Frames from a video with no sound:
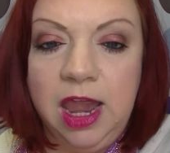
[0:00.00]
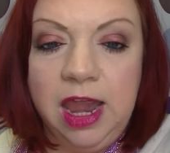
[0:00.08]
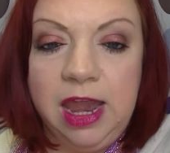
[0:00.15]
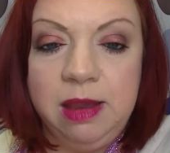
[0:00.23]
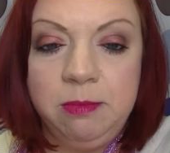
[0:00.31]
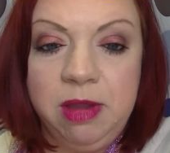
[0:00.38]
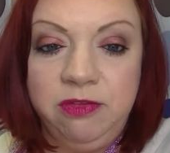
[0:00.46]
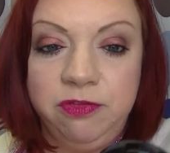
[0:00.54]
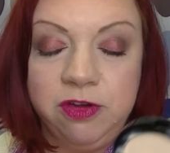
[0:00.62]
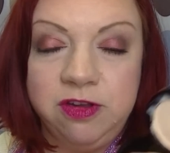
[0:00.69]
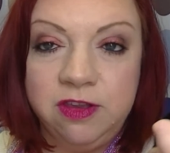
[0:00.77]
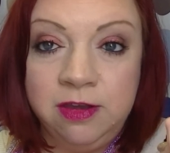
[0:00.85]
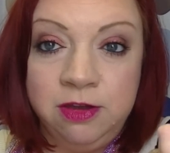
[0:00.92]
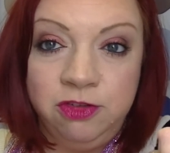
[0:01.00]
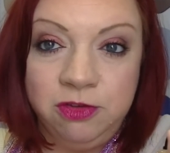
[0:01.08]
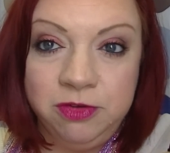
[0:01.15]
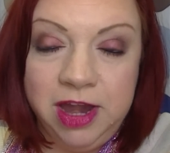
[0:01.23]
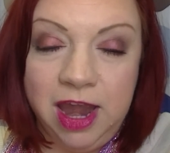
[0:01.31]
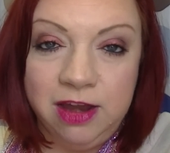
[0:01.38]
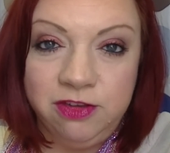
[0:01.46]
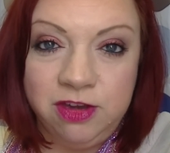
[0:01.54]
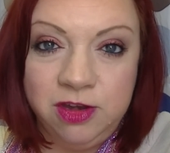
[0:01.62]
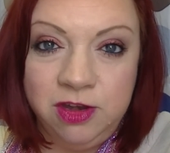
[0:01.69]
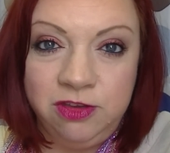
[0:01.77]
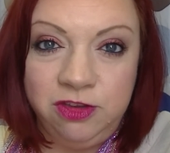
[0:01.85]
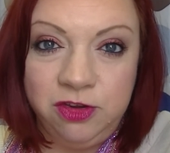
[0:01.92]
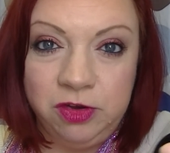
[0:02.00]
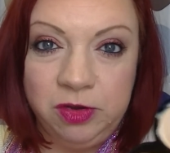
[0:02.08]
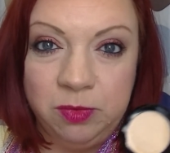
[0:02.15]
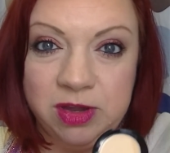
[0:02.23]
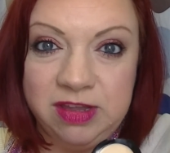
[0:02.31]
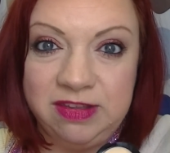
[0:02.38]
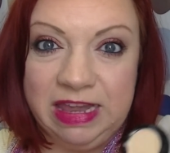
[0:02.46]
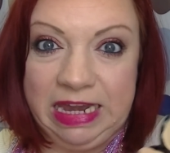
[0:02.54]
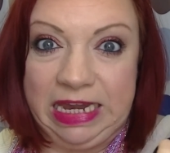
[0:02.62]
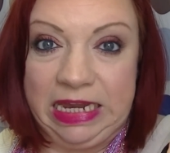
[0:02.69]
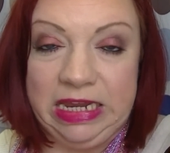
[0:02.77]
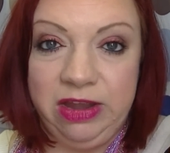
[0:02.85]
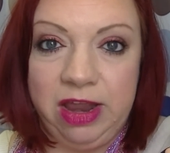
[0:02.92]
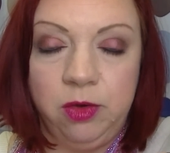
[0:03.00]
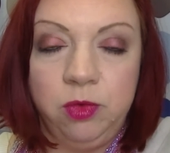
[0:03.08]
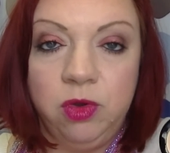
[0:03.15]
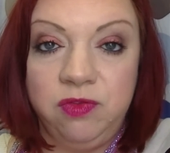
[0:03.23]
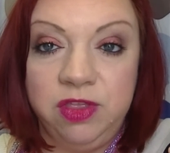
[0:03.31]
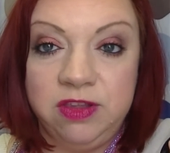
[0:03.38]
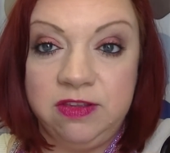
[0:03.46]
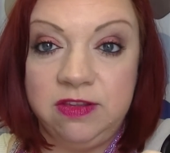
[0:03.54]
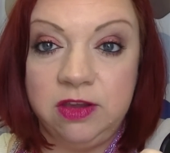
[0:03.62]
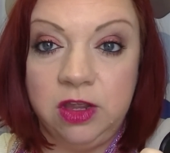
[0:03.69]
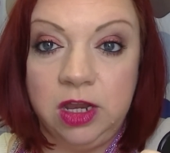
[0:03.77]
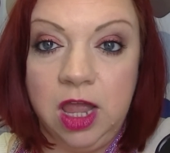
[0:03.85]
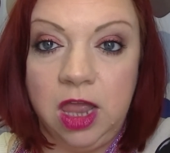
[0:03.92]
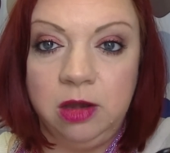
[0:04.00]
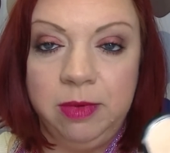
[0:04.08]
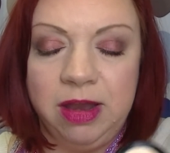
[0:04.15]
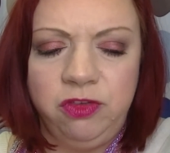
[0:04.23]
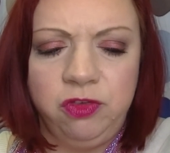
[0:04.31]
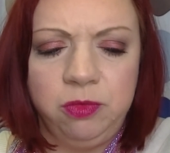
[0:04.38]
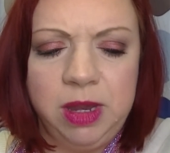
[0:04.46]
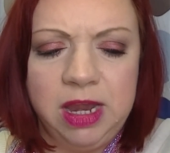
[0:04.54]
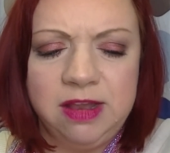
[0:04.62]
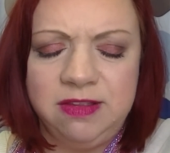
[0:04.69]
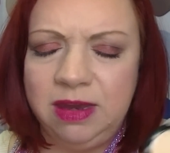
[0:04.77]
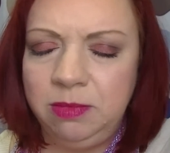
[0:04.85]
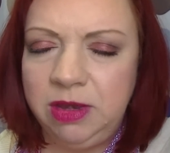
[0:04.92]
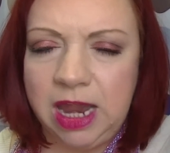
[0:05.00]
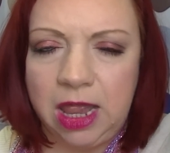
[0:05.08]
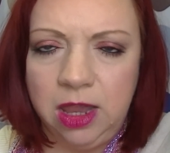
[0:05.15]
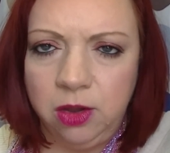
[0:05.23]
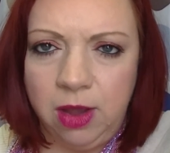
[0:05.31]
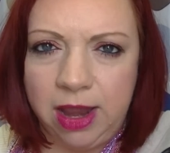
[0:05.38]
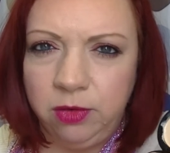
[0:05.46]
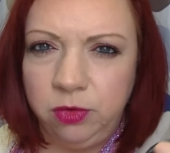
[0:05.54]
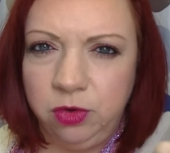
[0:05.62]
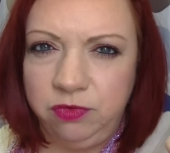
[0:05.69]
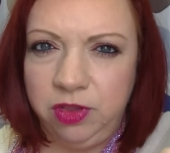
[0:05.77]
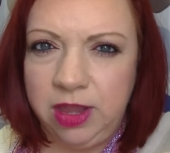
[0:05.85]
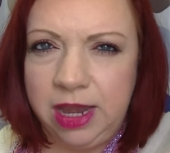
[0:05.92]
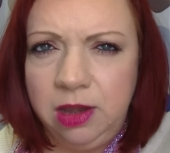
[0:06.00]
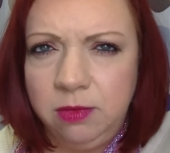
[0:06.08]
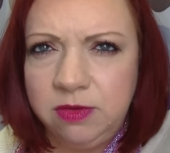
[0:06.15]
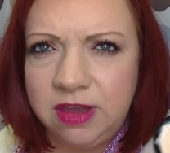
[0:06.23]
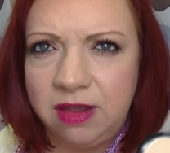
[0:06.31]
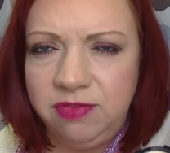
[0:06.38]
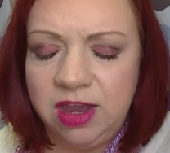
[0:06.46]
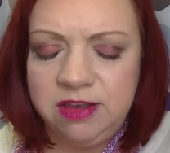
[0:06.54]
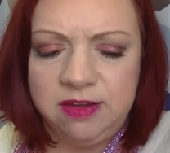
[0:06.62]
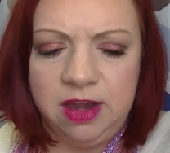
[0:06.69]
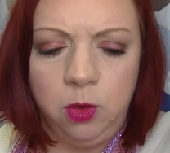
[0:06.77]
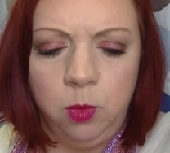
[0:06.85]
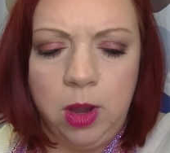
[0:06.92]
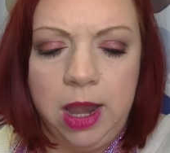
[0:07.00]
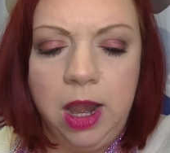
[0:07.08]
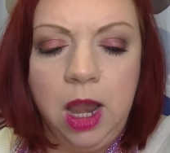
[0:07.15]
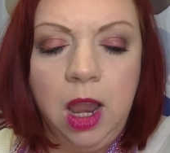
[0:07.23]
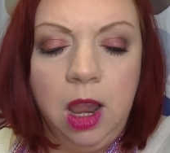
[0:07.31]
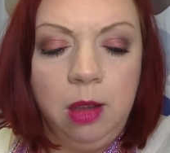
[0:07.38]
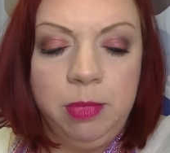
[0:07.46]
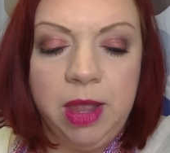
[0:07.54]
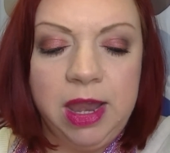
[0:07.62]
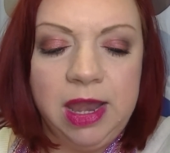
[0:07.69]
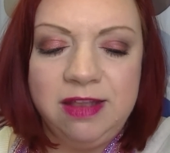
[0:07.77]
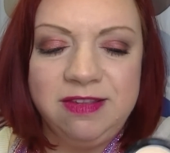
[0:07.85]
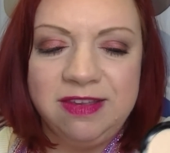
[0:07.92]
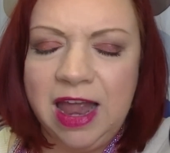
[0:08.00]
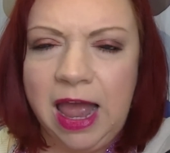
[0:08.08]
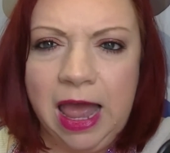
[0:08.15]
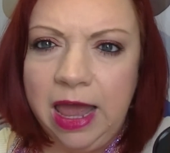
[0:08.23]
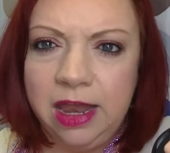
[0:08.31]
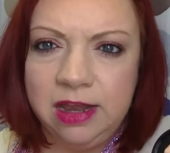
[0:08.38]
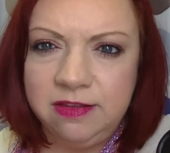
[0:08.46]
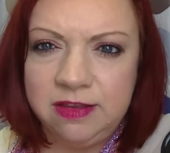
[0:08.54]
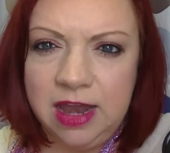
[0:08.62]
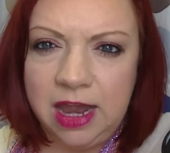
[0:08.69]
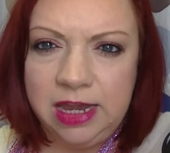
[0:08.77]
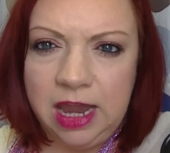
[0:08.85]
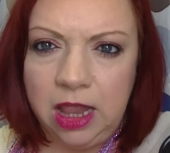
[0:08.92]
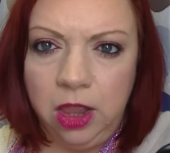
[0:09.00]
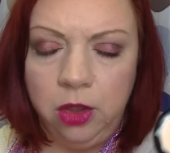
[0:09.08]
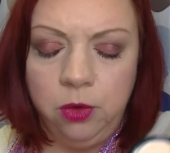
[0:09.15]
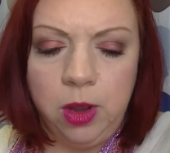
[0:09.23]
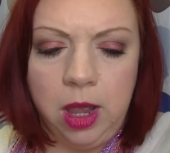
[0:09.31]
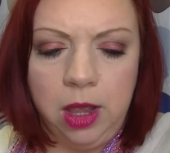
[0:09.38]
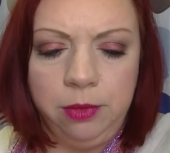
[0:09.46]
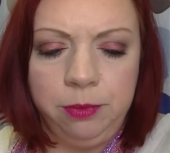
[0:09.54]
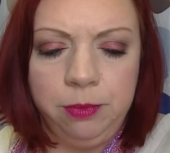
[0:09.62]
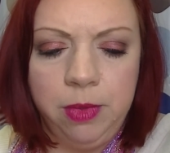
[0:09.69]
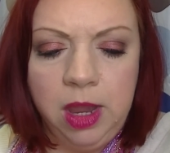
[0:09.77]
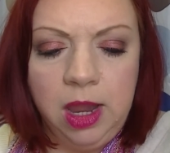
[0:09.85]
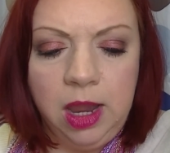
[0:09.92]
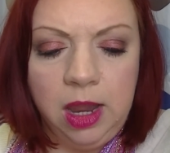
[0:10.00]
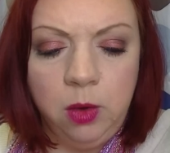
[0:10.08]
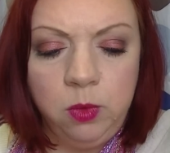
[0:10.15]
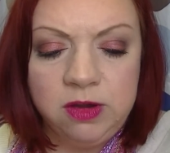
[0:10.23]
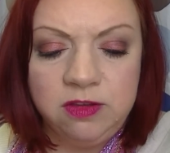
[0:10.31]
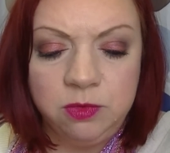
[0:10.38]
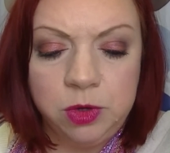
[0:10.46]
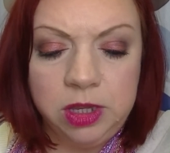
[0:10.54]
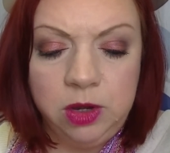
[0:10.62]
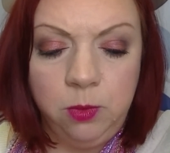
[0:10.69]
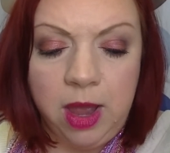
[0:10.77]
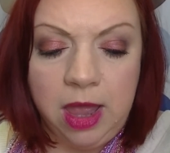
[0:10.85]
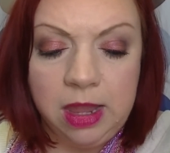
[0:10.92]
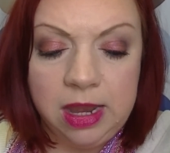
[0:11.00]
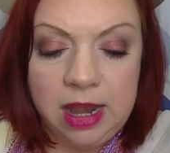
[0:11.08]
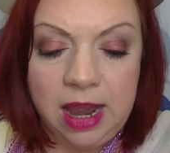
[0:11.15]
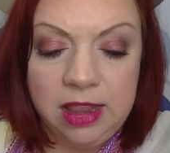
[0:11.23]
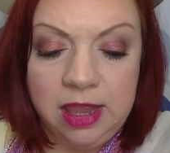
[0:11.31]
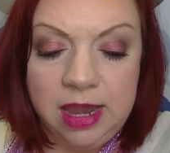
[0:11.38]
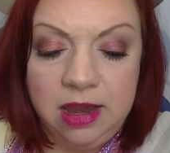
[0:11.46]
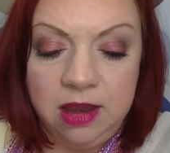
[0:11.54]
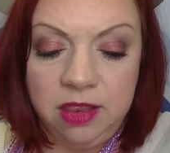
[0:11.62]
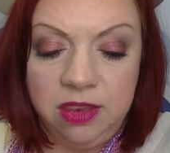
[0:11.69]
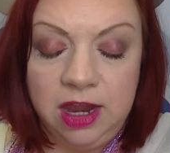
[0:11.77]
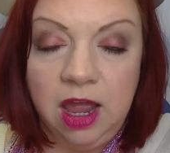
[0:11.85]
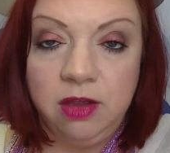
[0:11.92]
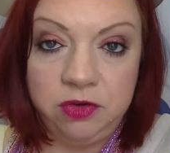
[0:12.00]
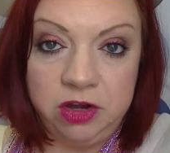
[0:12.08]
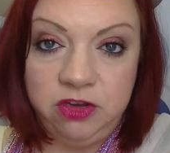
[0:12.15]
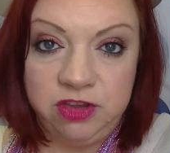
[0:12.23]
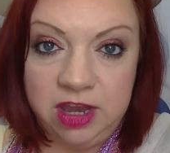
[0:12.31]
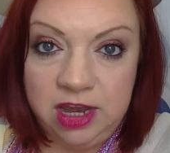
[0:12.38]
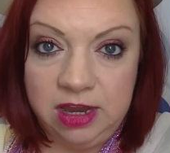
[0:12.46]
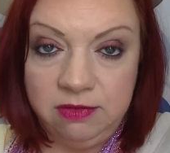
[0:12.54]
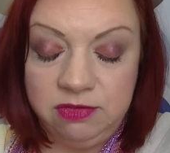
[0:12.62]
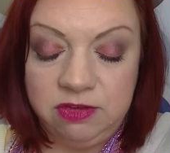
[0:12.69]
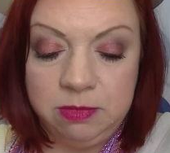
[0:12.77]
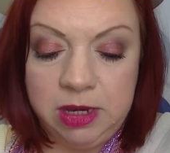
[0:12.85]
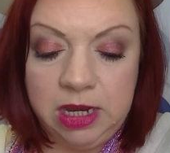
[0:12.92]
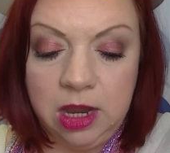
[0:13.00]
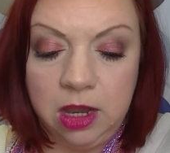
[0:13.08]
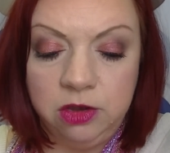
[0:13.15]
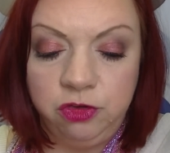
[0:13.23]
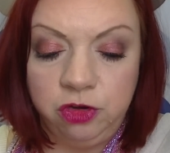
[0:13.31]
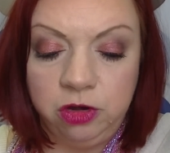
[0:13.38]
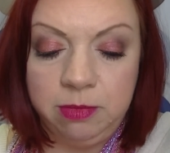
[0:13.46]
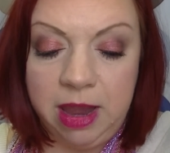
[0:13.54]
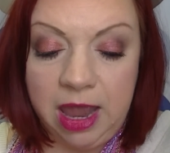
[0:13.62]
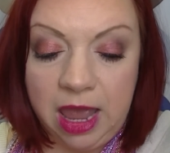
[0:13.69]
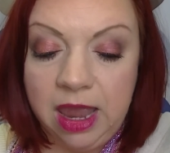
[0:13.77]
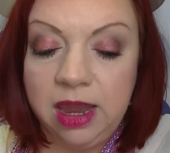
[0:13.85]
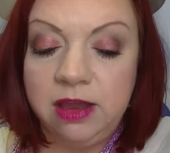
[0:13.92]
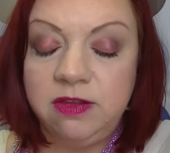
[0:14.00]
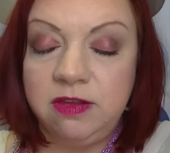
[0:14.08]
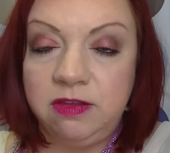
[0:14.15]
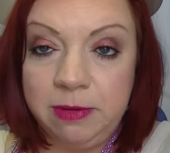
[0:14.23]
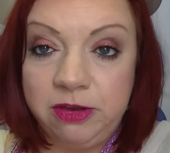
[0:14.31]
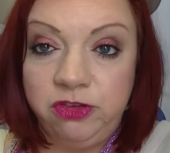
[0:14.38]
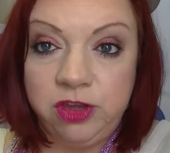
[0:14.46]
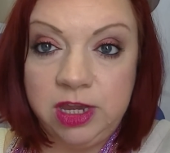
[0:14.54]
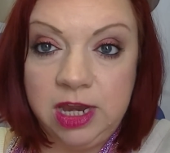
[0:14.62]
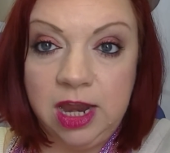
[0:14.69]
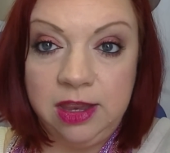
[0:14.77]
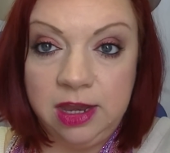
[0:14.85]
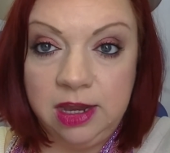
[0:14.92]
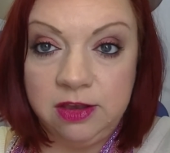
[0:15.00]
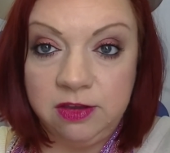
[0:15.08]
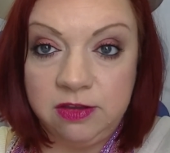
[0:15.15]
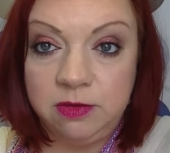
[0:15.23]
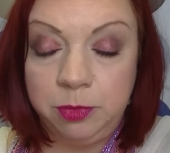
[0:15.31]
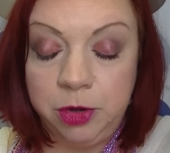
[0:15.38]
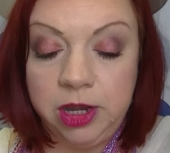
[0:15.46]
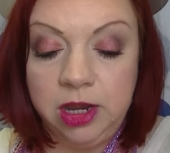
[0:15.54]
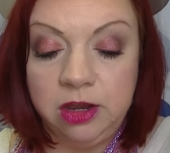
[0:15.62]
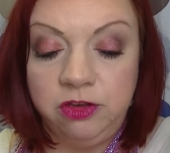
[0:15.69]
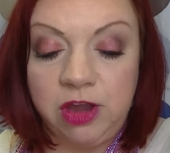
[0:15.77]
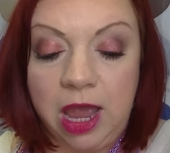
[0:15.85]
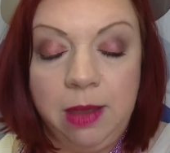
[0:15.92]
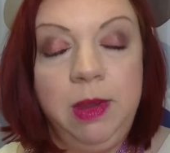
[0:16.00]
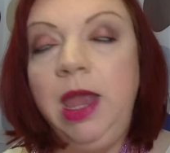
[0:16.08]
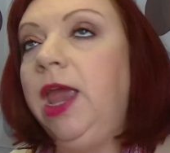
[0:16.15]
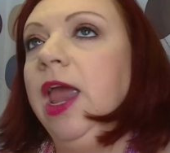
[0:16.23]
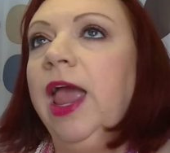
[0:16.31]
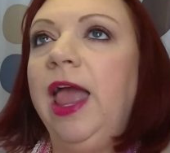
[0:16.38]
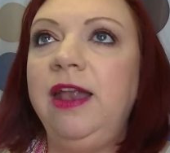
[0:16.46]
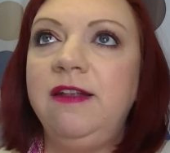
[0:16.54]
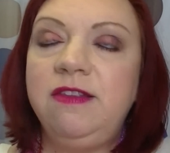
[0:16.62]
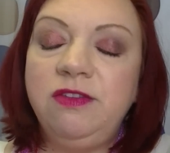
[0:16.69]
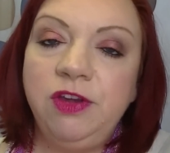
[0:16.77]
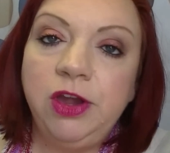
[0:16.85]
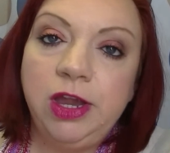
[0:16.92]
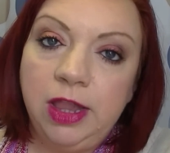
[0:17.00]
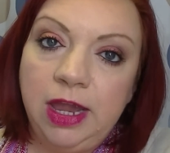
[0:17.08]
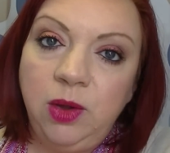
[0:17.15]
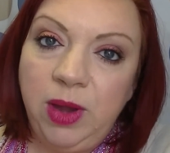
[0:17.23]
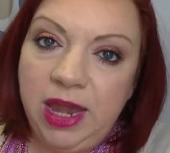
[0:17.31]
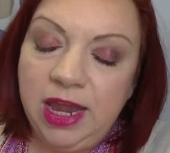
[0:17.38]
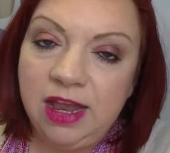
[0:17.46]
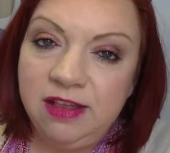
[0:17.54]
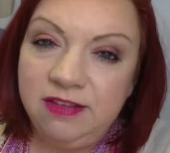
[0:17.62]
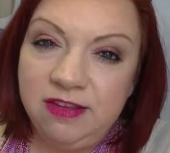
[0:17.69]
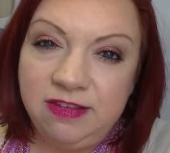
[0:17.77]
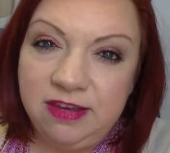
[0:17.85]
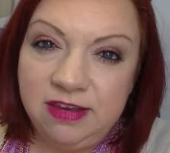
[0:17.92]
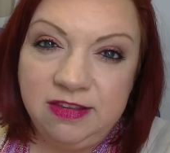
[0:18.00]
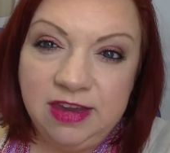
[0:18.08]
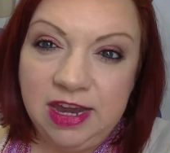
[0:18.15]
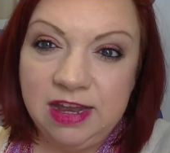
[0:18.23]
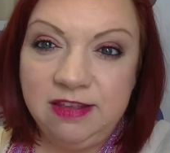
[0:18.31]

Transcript: And my first initial reaction to it was like, I don't know if this is a good color match for me. It seemed yellow. I don't know if the lighting was off that day or what, but it's not. It's not yellow. Um, it works really well. And I like the coverage that it gives me under my eyes, especially. I think it does a pretty good job. And it's very lightweight consistency.